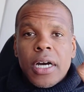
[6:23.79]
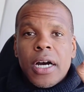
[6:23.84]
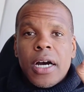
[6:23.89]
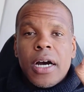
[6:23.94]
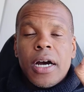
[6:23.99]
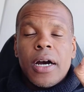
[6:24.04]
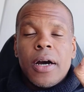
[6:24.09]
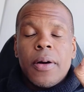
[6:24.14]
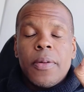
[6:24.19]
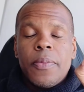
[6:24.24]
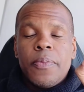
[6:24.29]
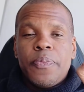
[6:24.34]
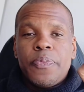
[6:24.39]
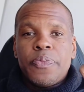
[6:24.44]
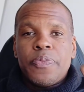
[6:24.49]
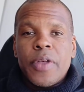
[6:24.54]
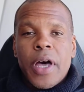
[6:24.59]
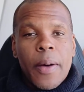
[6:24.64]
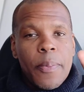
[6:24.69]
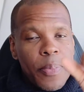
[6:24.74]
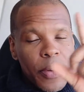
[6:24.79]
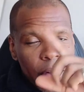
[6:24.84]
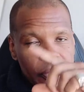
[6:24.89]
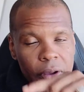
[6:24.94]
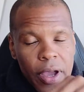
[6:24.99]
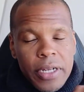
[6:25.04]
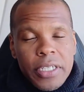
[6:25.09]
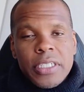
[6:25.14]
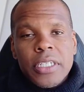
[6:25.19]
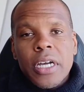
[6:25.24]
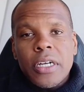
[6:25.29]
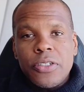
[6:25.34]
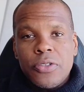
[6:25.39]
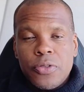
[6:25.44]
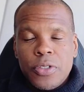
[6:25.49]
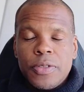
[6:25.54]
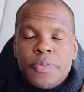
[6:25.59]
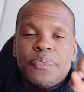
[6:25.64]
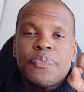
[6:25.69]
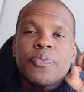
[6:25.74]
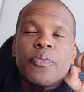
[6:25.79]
I've been around this country.